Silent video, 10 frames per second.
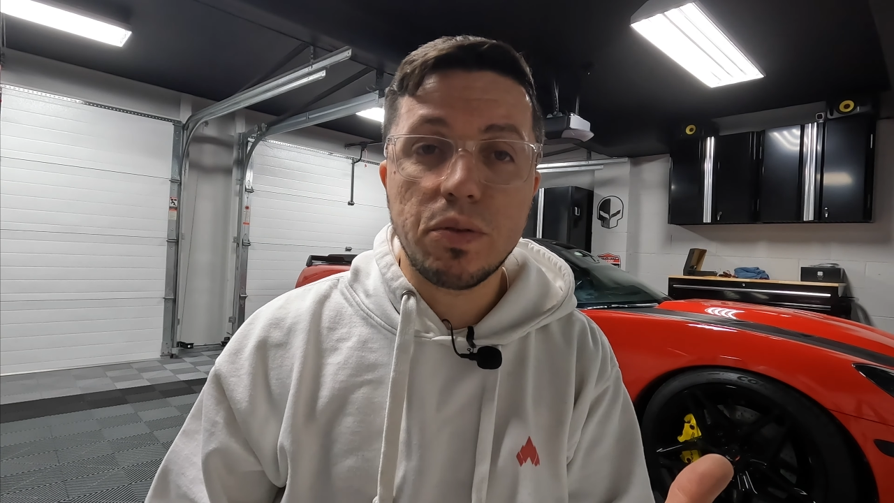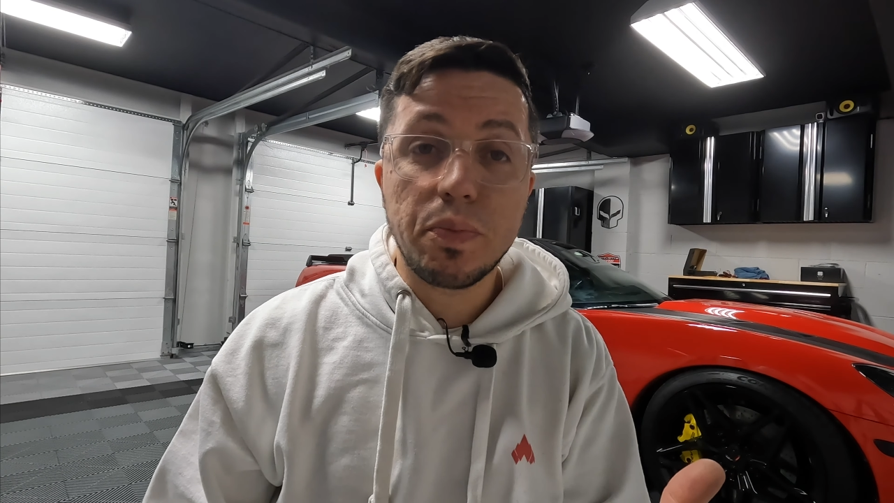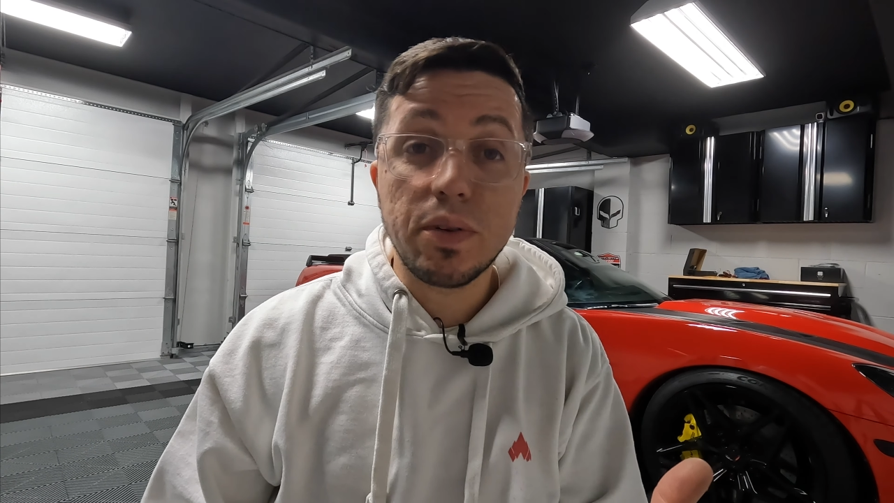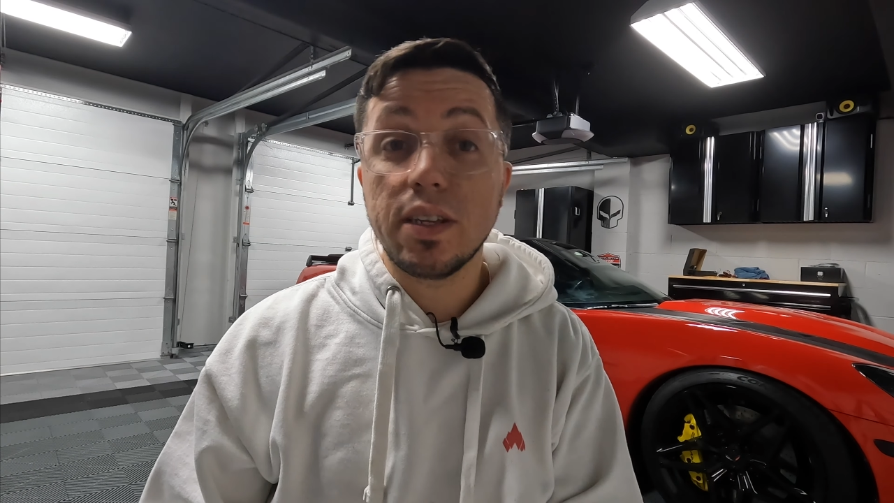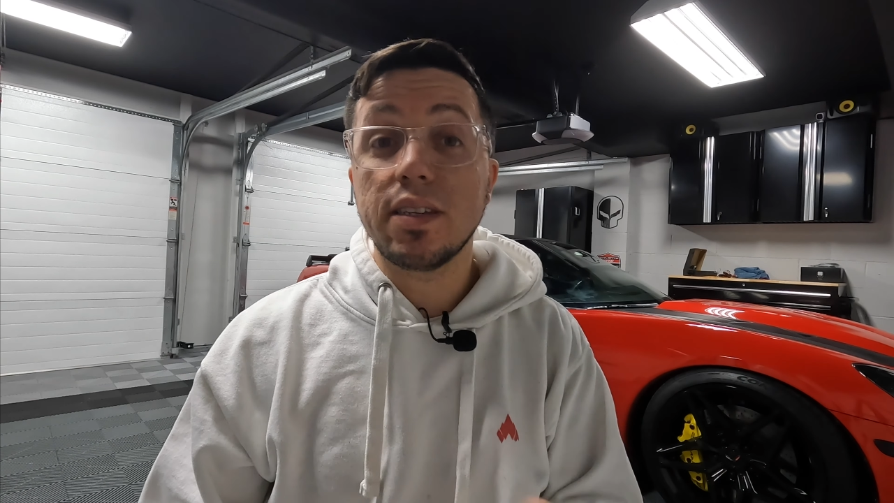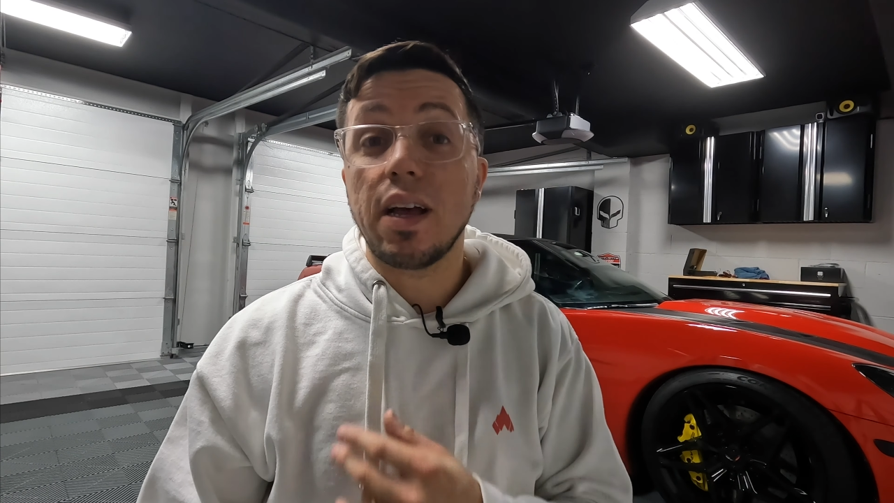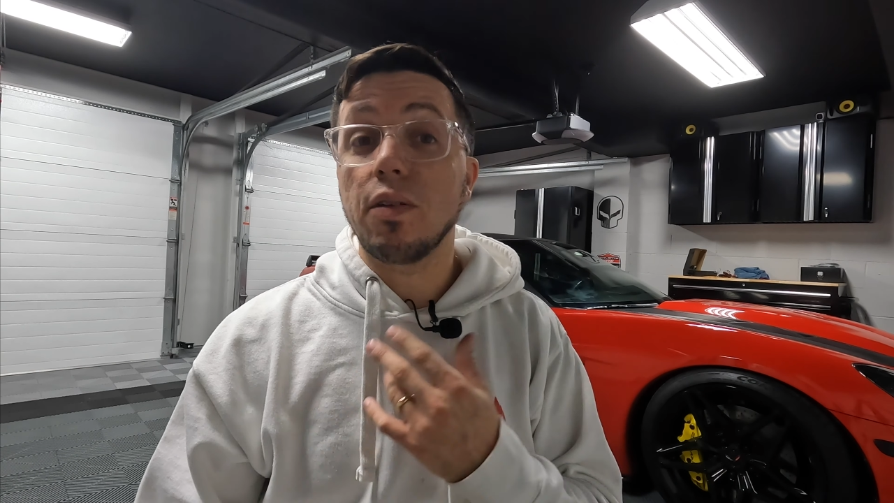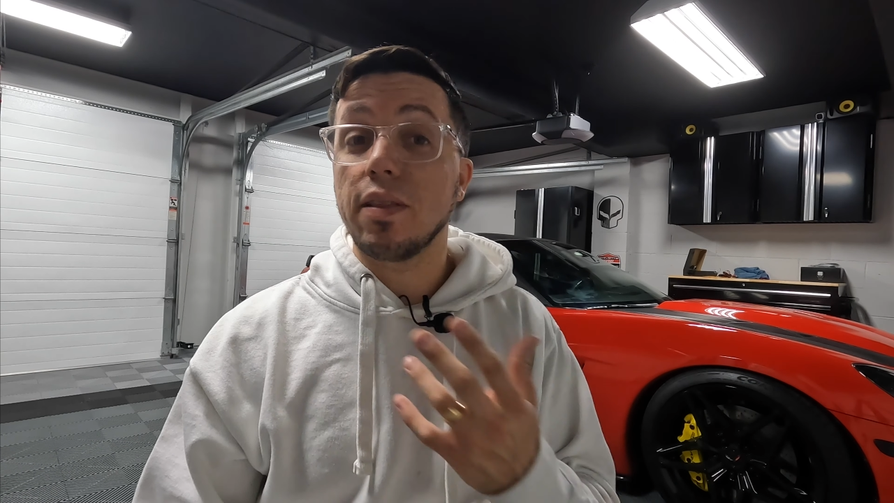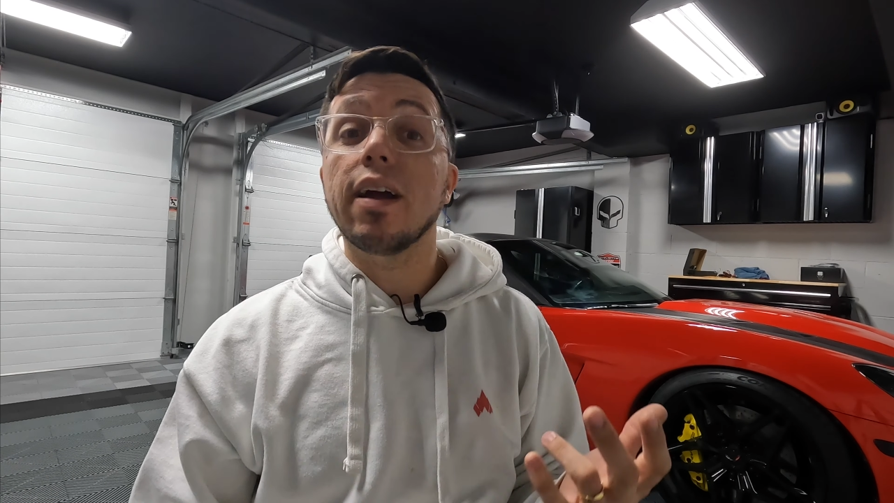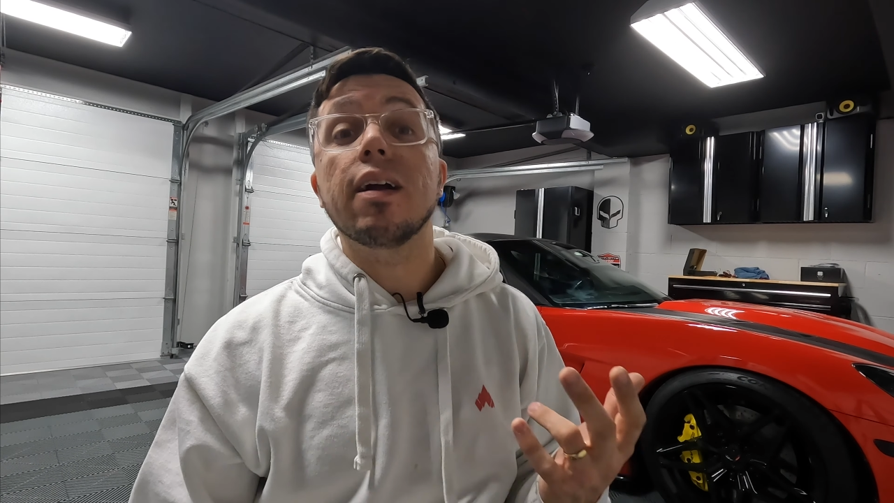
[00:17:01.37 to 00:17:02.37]
to put this
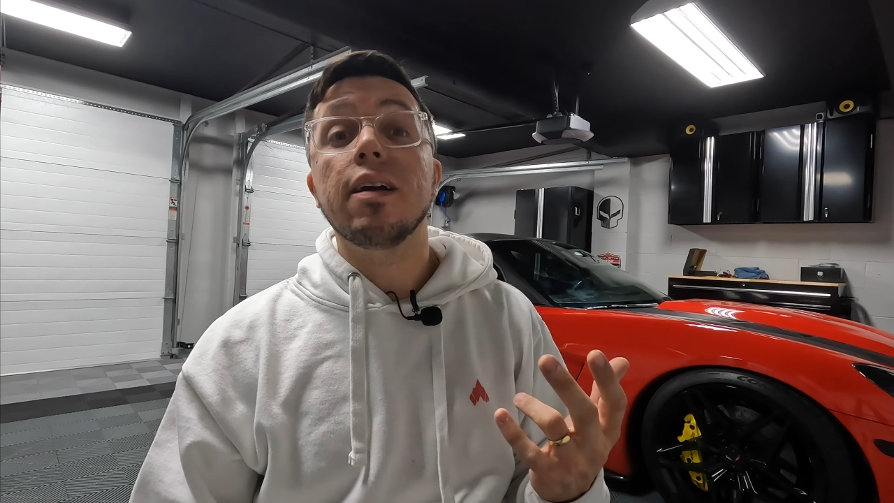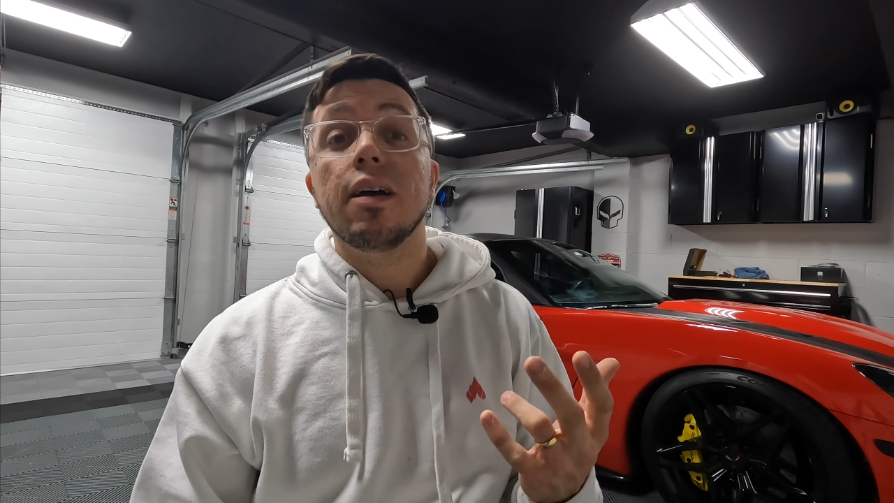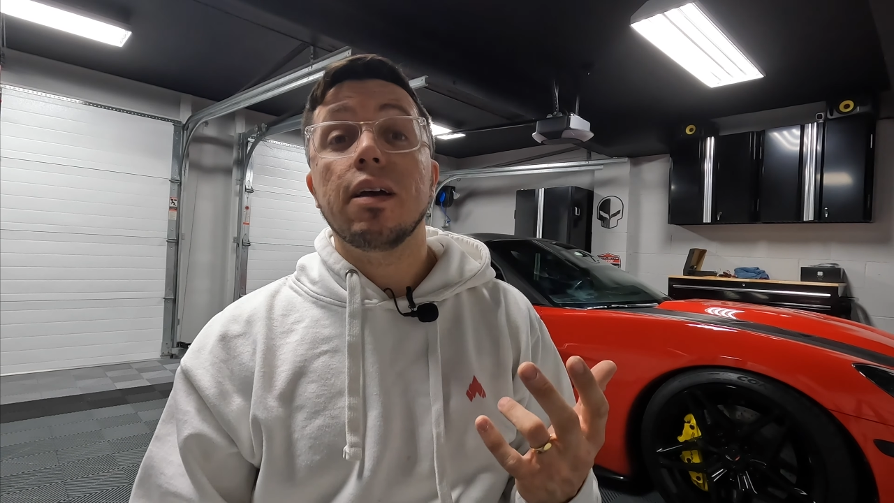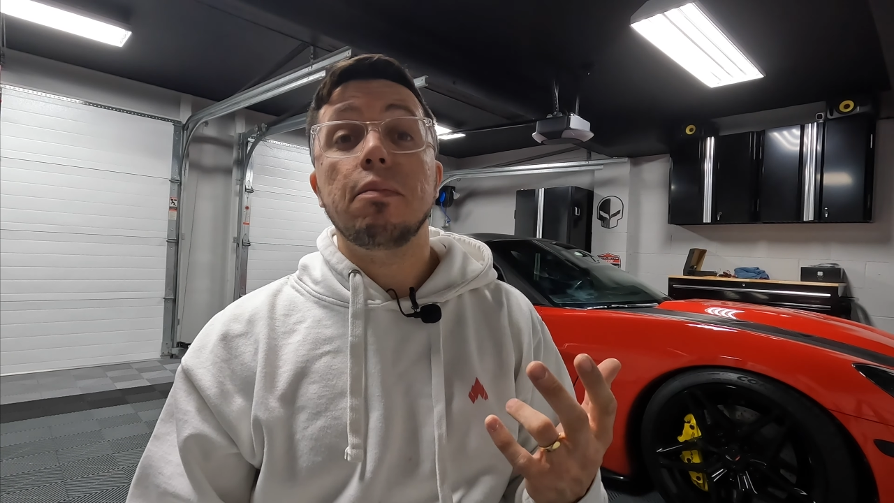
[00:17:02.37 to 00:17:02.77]
out there